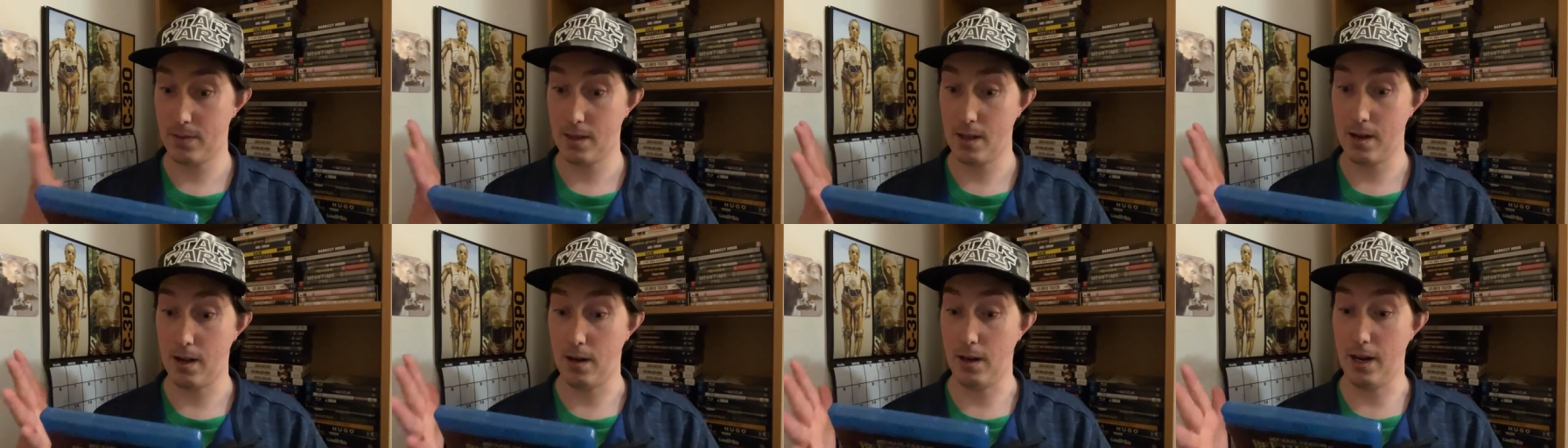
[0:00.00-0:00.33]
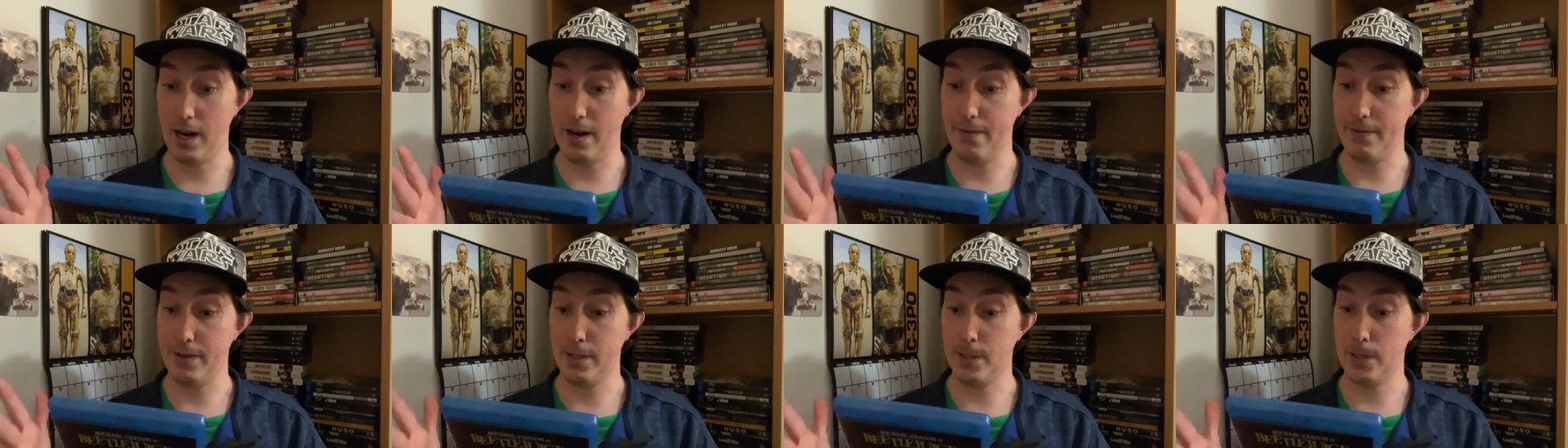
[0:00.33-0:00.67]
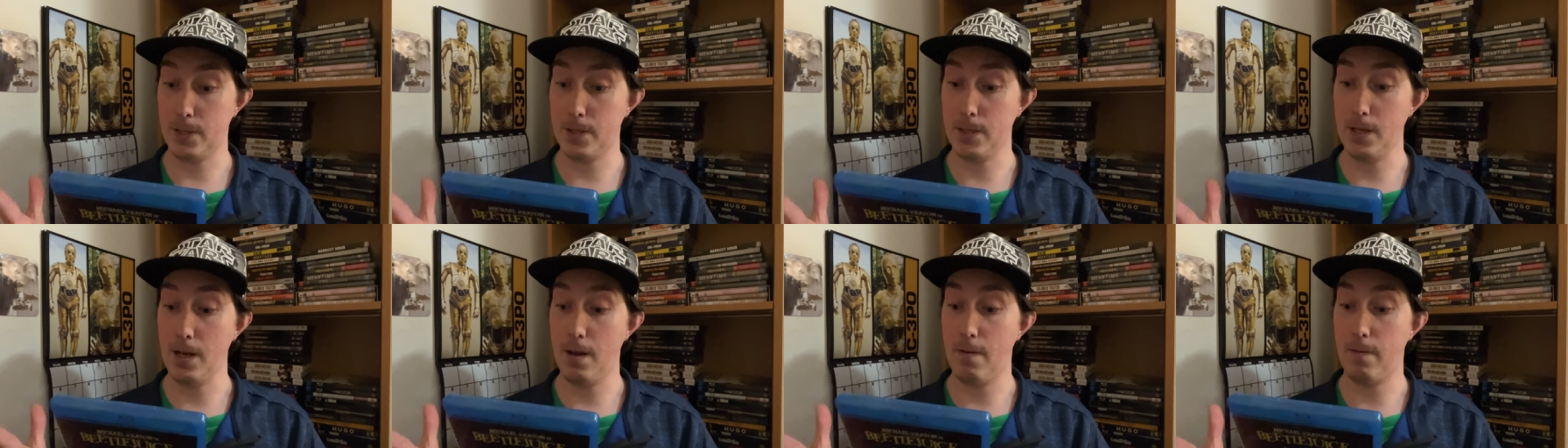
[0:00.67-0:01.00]
a lot of his
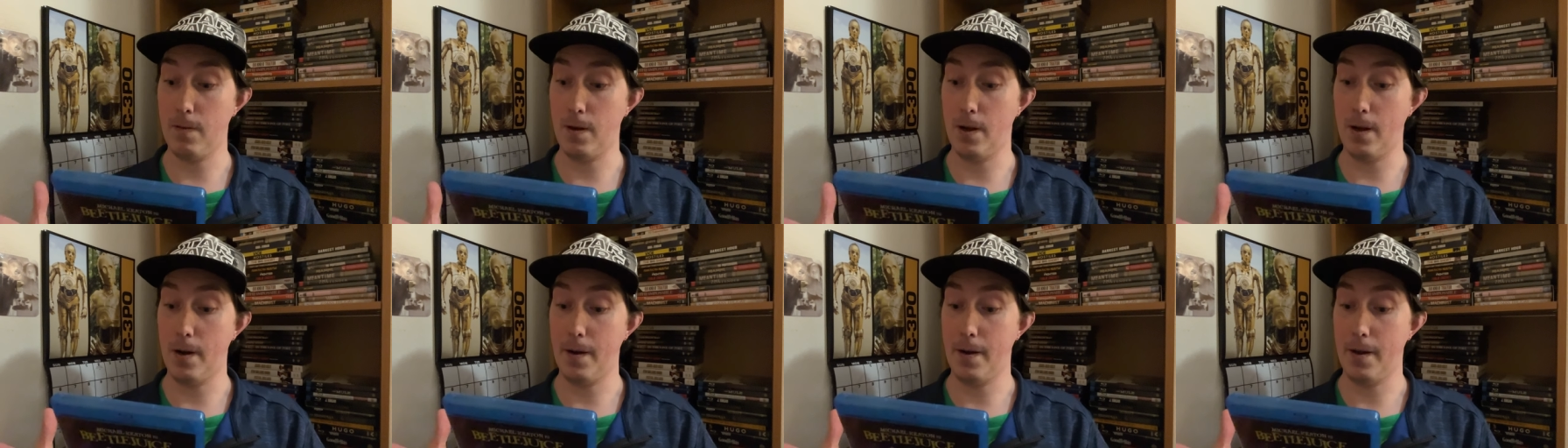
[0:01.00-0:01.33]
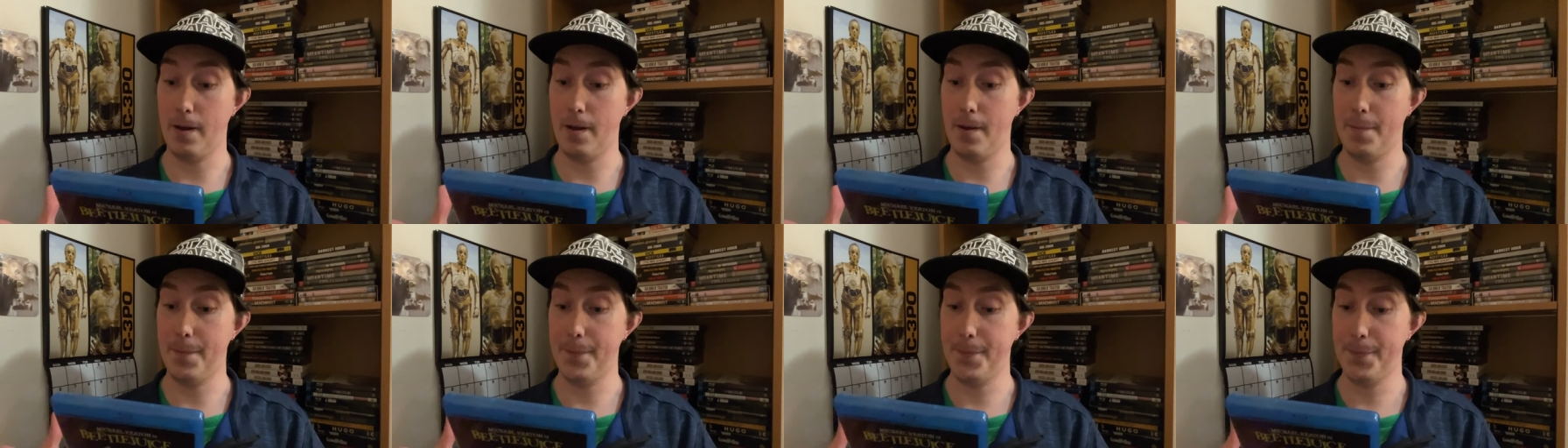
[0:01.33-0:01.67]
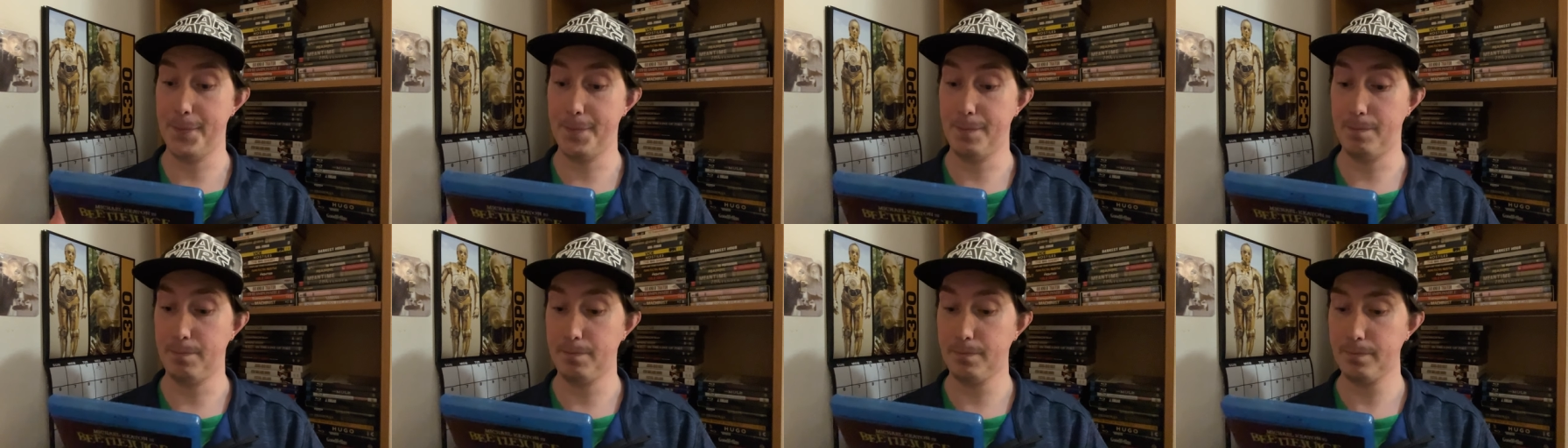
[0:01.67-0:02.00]
stuff on
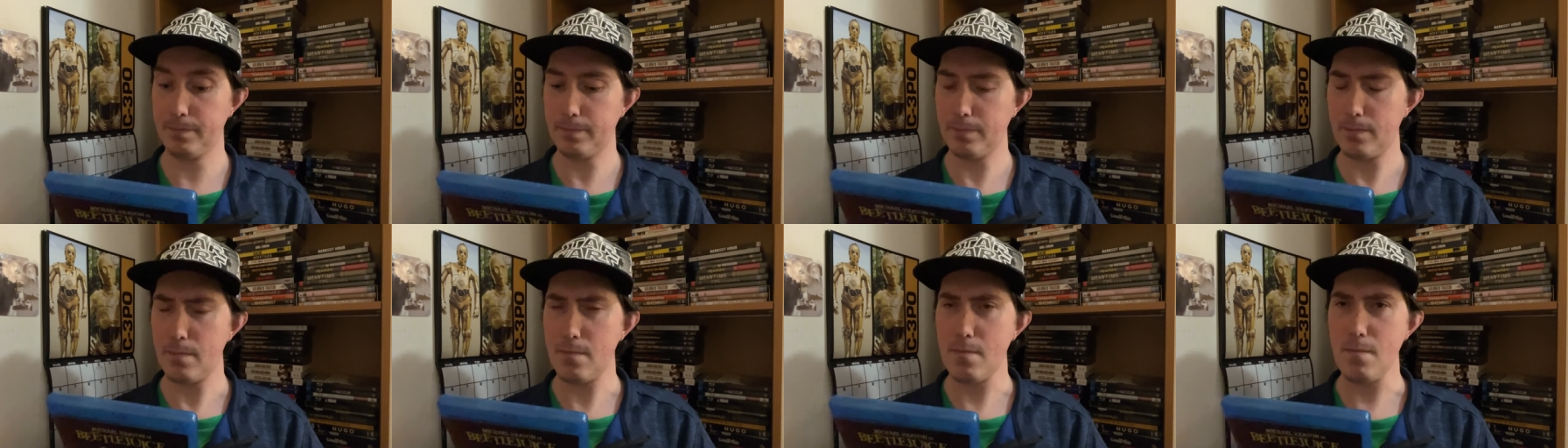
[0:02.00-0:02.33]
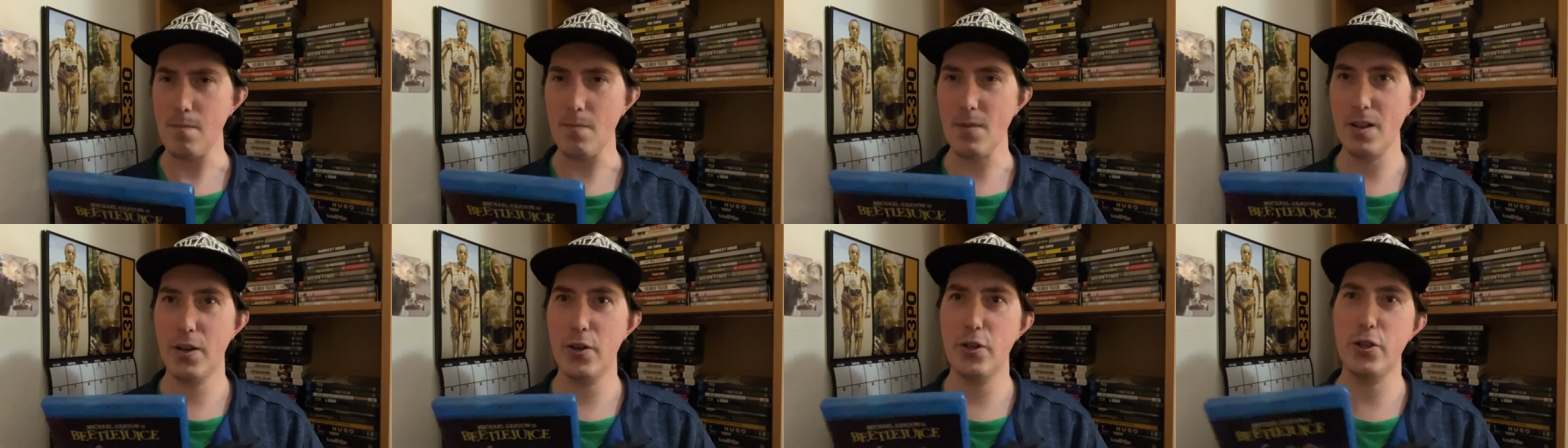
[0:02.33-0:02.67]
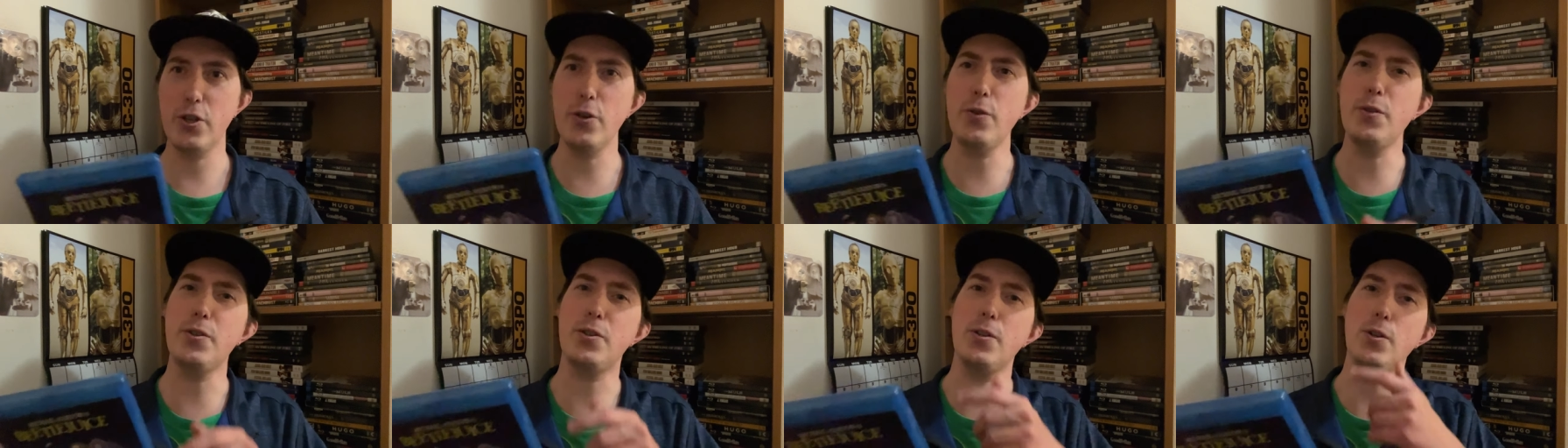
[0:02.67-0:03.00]
um,
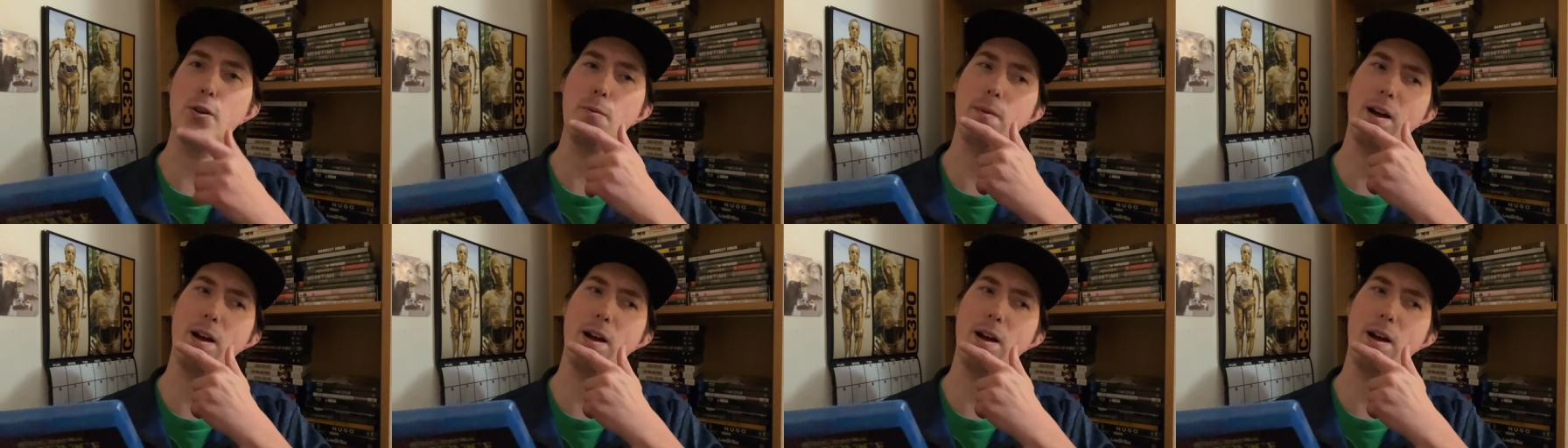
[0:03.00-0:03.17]
YouTube.